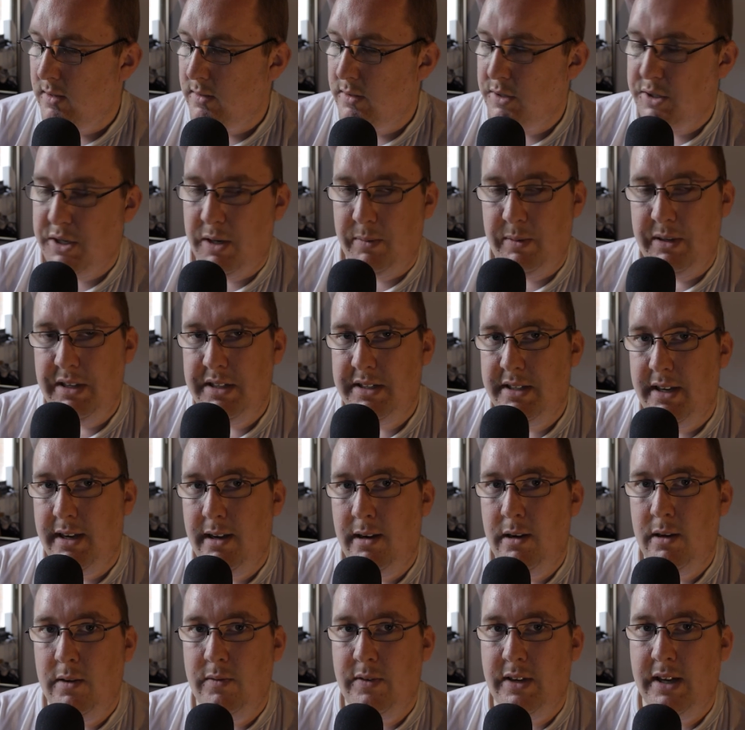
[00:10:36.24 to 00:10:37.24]
Japanese
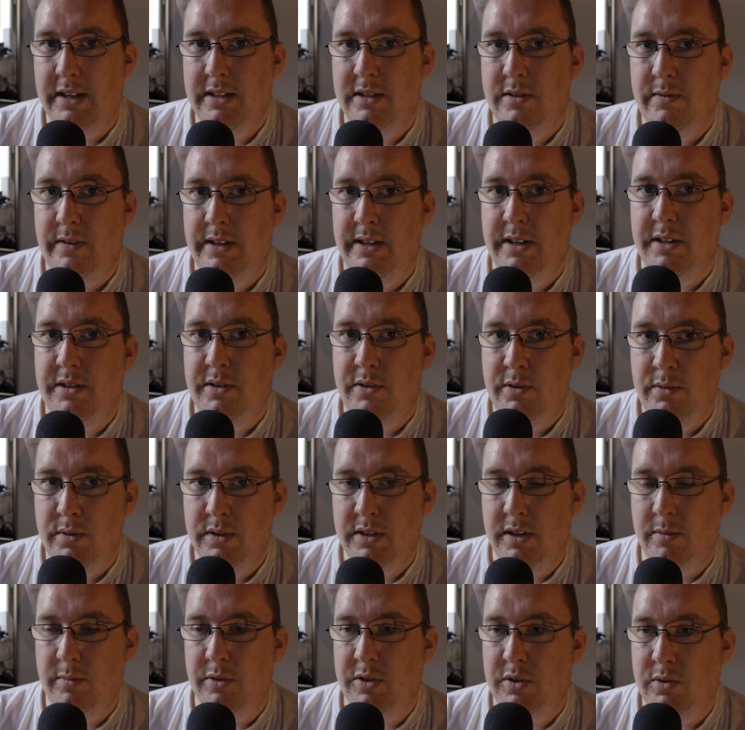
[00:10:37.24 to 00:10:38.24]
title of Castlevania 2,
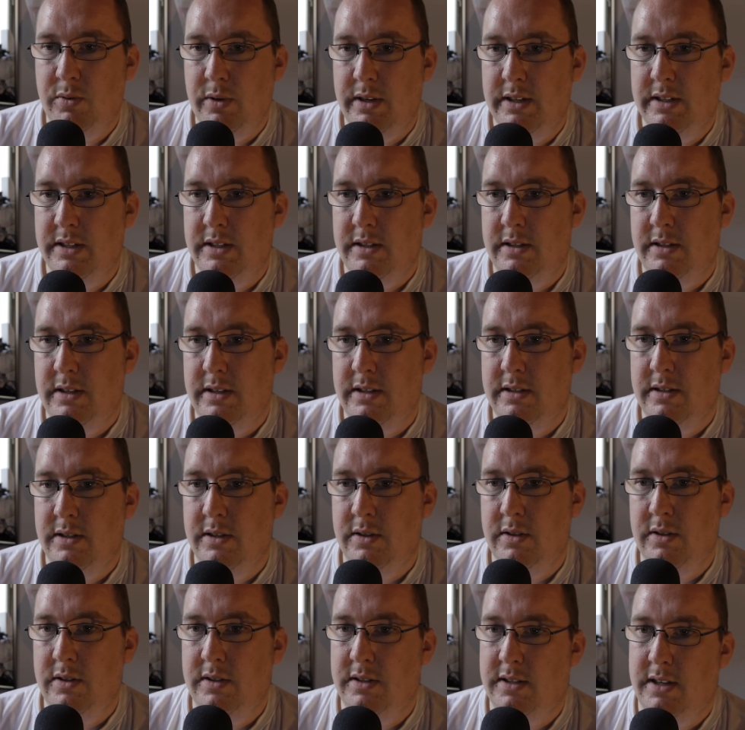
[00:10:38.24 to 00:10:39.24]
Simon's Quest, is
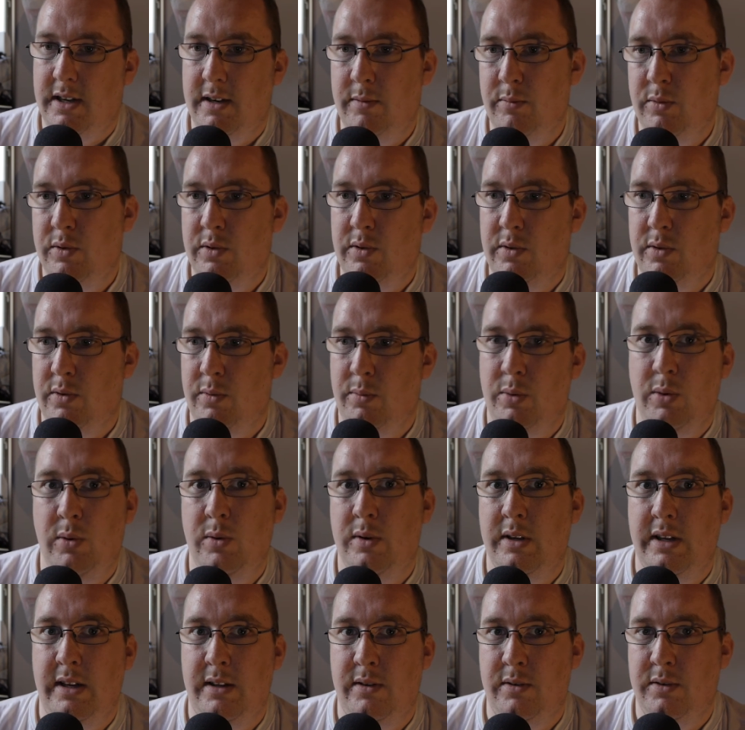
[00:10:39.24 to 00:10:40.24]
not Simon no
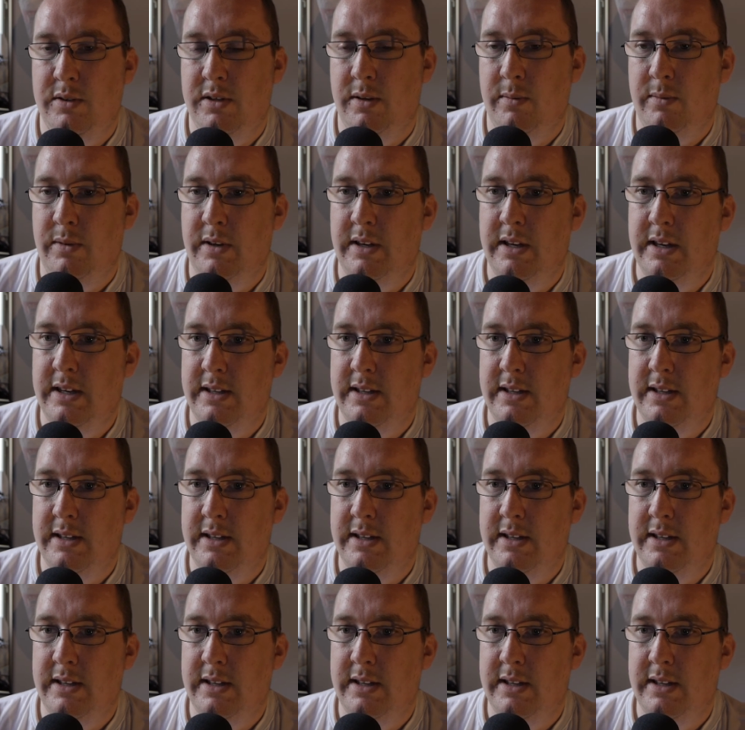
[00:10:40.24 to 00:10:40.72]
Boken or something.